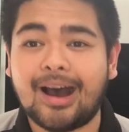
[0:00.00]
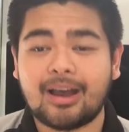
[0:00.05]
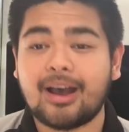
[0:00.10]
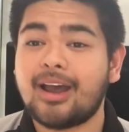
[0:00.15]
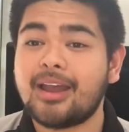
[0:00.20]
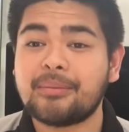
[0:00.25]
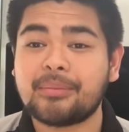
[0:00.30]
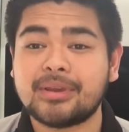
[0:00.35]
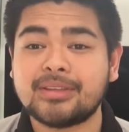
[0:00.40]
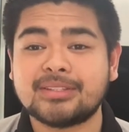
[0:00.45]

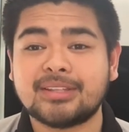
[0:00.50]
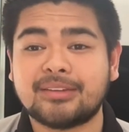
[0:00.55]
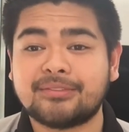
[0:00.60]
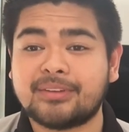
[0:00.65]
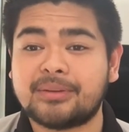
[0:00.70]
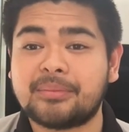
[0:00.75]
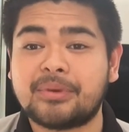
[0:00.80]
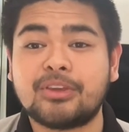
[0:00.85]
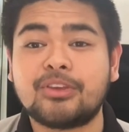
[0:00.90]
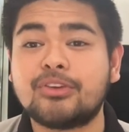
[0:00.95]
I myself
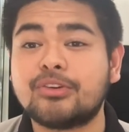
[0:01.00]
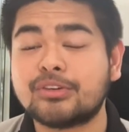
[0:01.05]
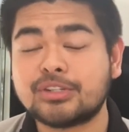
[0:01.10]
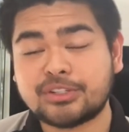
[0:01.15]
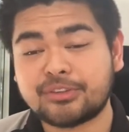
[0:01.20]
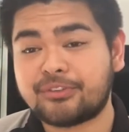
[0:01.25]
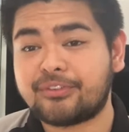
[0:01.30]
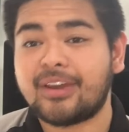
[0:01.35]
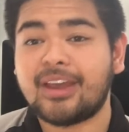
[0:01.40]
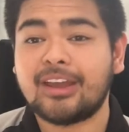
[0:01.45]
am a
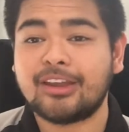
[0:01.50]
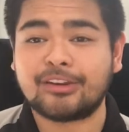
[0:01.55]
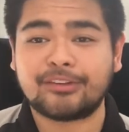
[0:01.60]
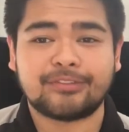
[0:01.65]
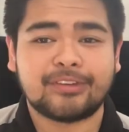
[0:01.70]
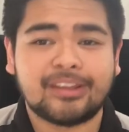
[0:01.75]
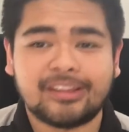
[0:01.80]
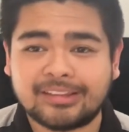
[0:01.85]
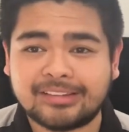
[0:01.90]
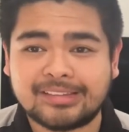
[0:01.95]
huge fan
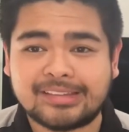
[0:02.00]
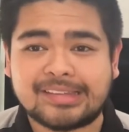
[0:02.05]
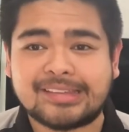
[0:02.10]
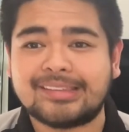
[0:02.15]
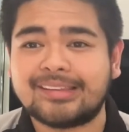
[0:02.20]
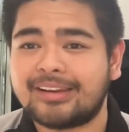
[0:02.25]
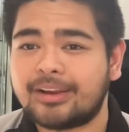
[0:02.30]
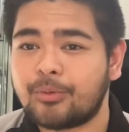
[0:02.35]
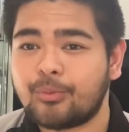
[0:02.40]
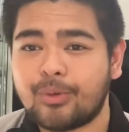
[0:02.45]
of Ellen D
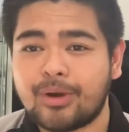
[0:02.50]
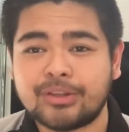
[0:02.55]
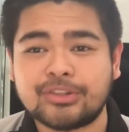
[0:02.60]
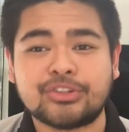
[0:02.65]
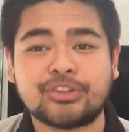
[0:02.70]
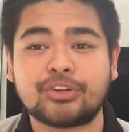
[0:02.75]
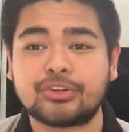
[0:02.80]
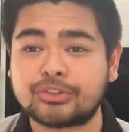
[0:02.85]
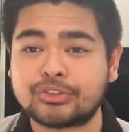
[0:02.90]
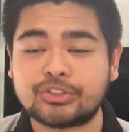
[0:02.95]
that I
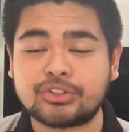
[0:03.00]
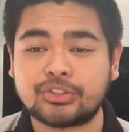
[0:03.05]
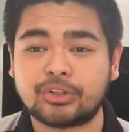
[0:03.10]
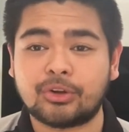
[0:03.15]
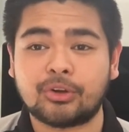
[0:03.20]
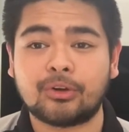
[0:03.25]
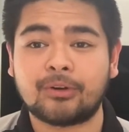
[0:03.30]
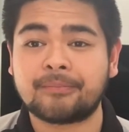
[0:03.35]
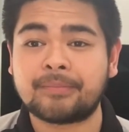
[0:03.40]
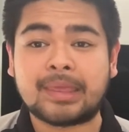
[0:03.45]
watch her
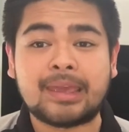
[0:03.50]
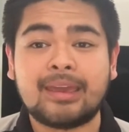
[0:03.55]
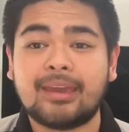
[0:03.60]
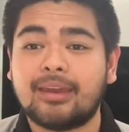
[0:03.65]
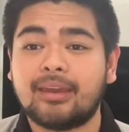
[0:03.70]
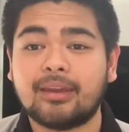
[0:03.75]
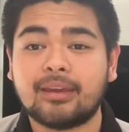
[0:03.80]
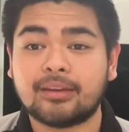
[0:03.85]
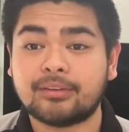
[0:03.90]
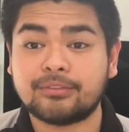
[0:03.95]
show
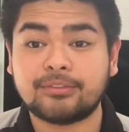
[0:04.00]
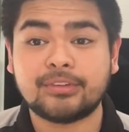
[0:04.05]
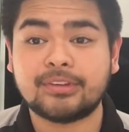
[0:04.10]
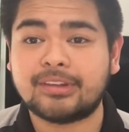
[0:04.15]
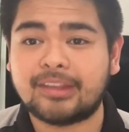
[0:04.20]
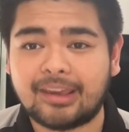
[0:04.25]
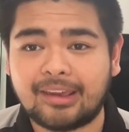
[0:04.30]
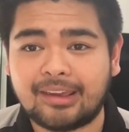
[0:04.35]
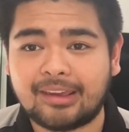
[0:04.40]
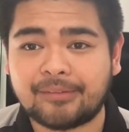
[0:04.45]
every
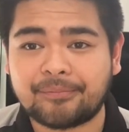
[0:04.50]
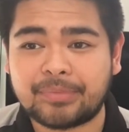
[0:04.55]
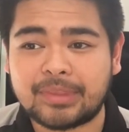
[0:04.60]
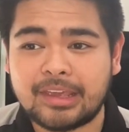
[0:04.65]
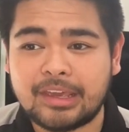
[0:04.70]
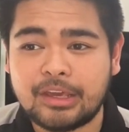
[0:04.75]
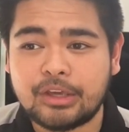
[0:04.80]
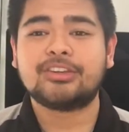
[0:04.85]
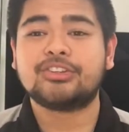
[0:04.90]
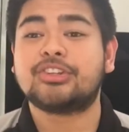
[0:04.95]
day.
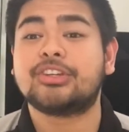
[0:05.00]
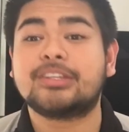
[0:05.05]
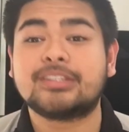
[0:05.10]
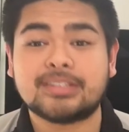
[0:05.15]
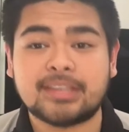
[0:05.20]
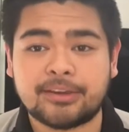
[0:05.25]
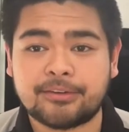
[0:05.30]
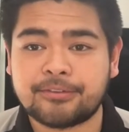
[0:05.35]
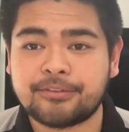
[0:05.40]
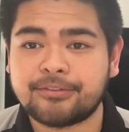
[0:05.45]

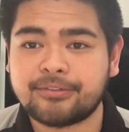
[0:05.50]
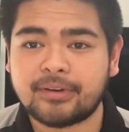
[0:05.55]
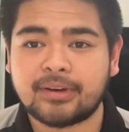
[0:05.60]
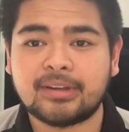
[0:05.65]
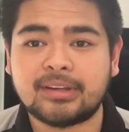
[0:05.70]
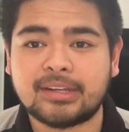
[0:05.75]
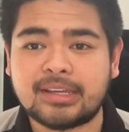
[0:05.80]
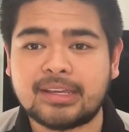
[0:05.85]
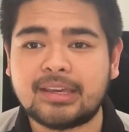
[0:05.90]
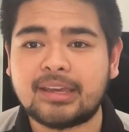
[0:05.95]
She's a
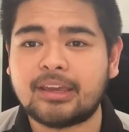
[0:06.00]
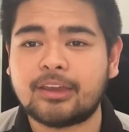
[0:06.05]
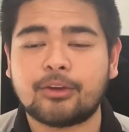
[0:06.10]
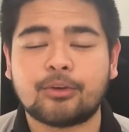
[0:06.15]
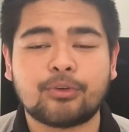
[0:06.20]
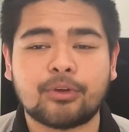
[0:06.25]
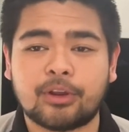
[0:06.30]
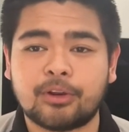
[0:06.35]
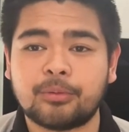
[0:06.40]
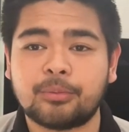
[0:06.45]
funny,
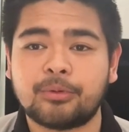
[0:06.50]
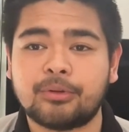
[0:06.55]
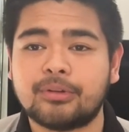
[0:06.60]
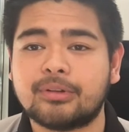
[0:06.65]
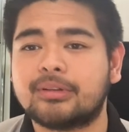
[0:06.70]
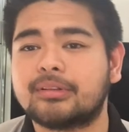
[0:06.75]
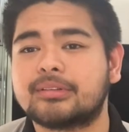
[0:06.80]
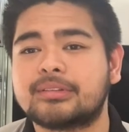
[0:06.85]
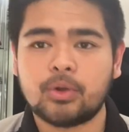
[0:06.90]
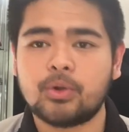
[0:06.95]

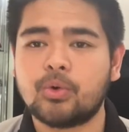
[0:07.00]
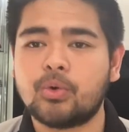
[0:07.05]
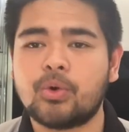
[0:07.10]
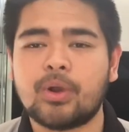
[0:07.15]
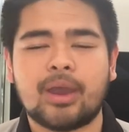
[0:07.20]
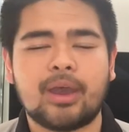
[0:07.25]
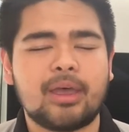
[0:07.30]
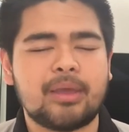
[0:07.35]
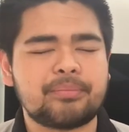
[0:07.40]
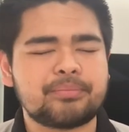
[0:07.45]
incredible, who
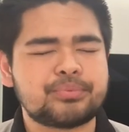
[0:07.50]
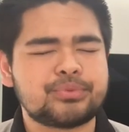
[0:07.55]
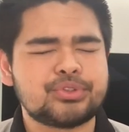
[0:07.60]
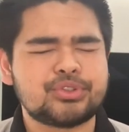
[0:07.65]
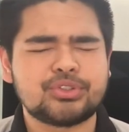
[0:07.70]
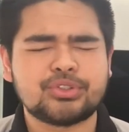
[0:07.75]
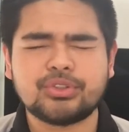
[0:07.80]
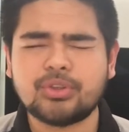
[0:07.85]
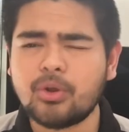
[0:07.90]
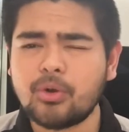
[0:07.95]
helps
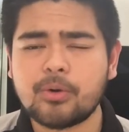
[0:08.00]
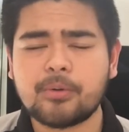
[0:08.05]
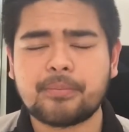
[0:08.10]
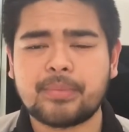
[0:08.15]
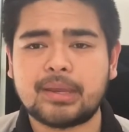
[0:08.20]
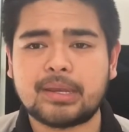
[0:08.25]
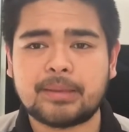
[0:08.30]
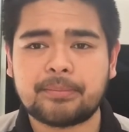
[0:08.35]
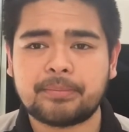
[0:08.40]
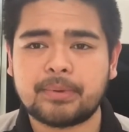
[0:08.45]
so
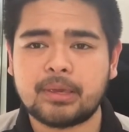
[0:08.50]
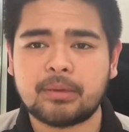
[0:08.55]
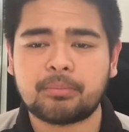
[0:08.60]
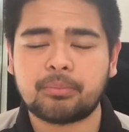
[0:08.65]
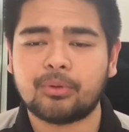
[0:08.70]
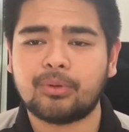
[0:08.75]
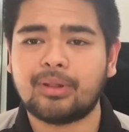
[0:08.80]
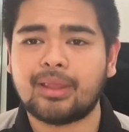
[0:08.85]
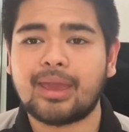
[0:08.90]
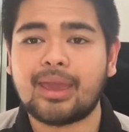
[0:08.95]
many
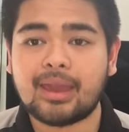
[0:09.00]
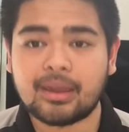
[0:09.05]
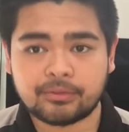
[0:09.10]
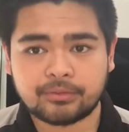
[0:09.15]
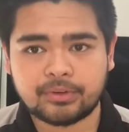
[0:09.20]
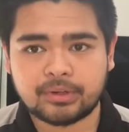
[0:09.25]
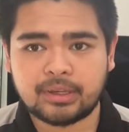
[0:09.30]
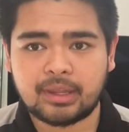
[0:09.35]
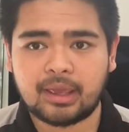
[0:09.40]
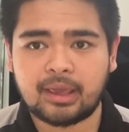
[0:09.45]
people
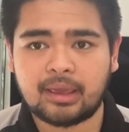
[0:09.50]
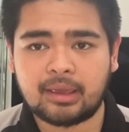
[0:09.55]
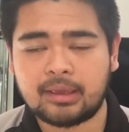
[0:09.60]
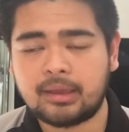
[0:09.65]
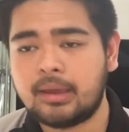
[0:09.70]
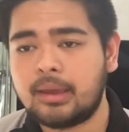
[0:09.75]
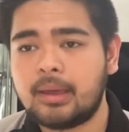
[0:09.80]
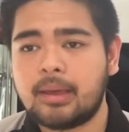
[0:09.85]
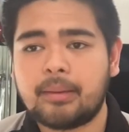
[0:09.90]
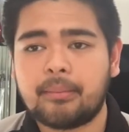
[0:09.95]
every day
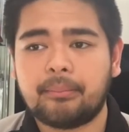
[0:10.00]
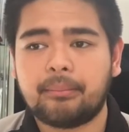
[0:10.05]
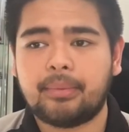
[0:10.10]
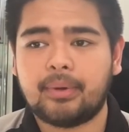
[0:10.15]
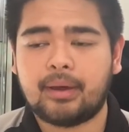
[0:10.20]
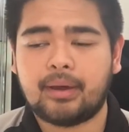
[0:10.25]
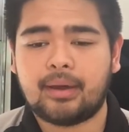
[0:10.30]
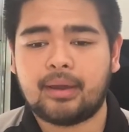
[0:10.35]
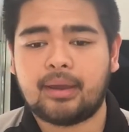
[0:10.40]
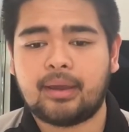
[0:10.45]

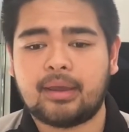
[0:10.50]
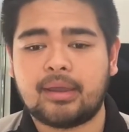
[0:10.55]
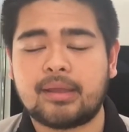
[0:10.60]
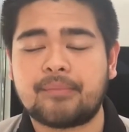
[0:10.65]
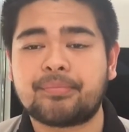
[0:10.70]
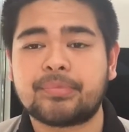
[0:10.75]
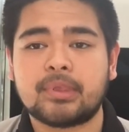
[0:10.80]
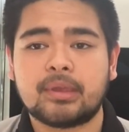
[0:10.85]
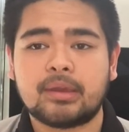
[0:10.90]
by